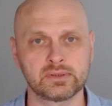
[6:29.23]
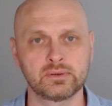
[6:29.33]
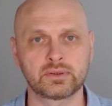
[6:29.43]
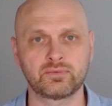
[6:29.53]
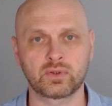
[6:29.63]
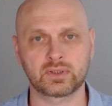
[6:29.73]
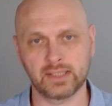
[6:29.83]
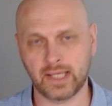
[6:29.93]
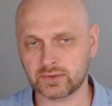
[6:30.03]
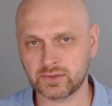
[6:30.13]
look for
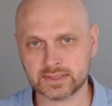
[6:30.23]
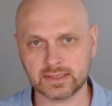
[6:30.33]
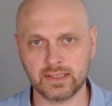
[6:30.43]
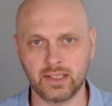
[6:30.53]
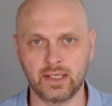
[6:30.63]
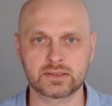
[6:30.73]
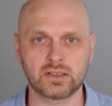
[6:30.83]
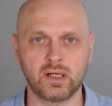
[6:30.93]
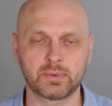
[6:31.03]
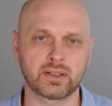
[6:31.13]
clarity and
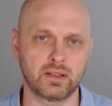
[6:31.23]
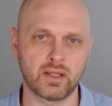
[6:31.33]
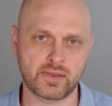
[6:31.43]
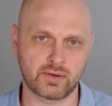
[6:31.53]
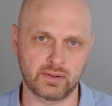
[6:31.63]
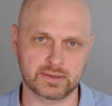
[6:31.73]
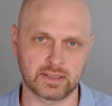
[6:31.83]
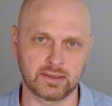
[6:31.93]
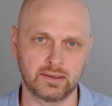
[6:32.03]
topical authority.